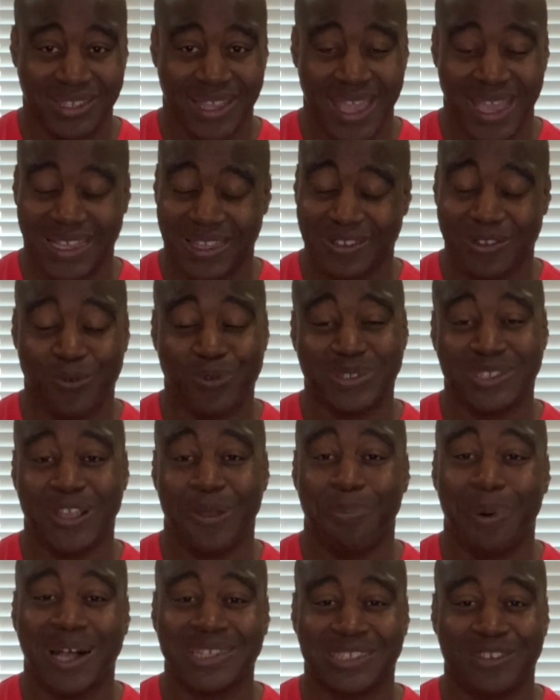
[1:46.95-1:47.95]
Okay, so we see a
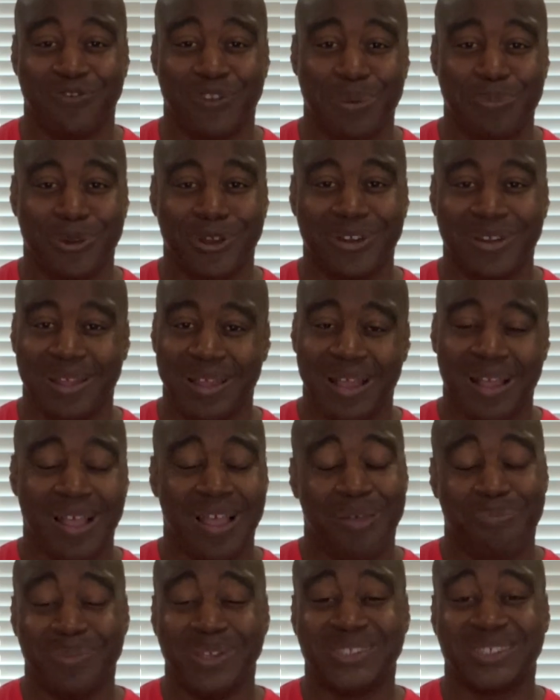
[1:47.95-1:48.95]
positive number
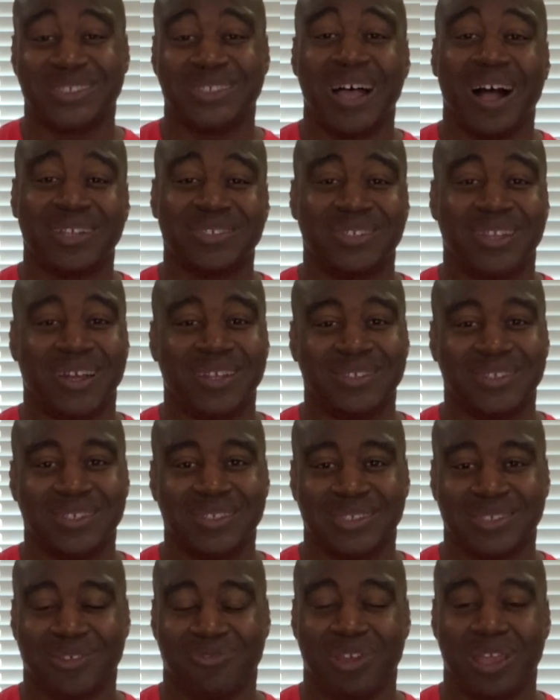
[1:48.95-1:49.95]
means it's oxidizing
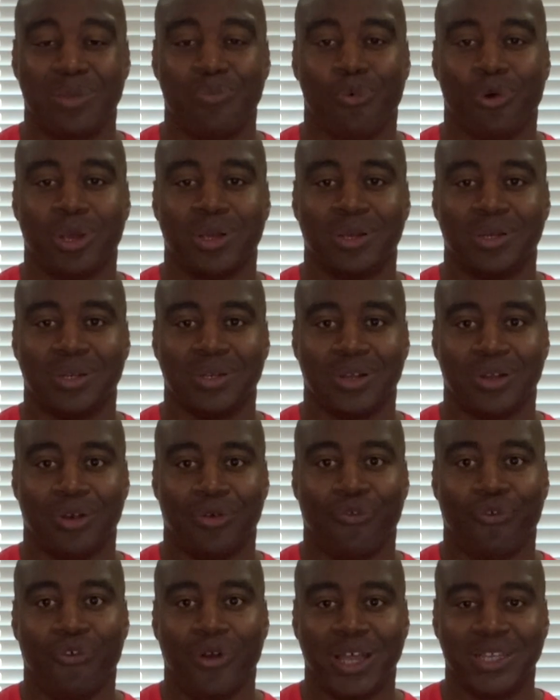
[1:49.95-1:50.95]
us, creating more
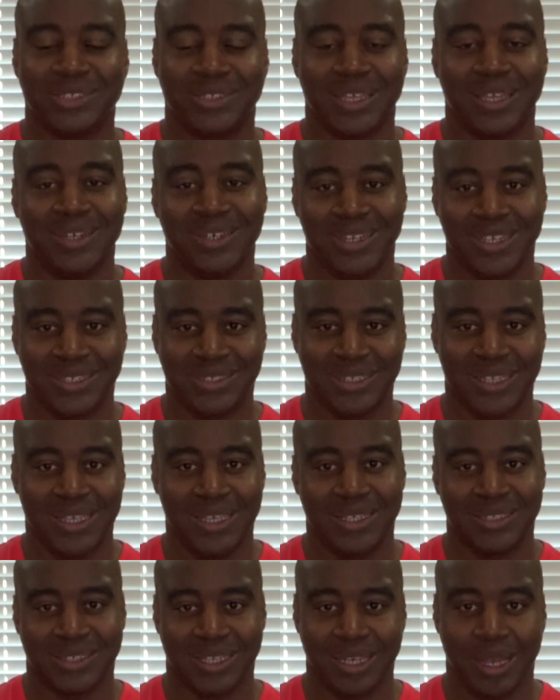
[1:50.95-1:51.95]
rust and
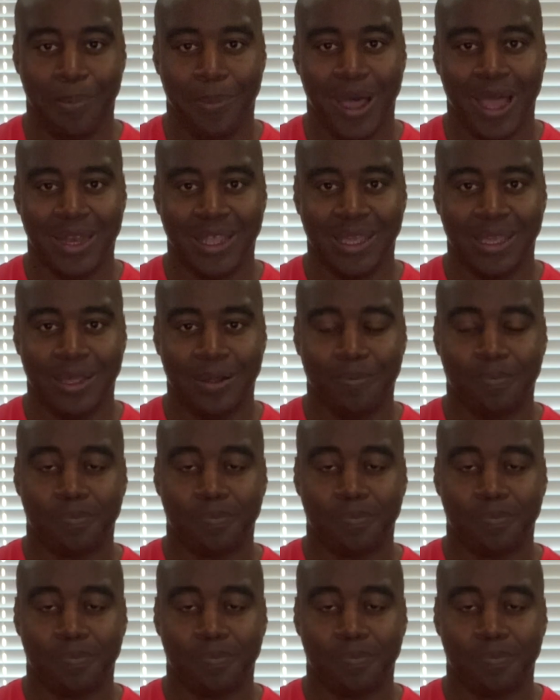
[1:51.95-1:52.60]
dis-ease in the body.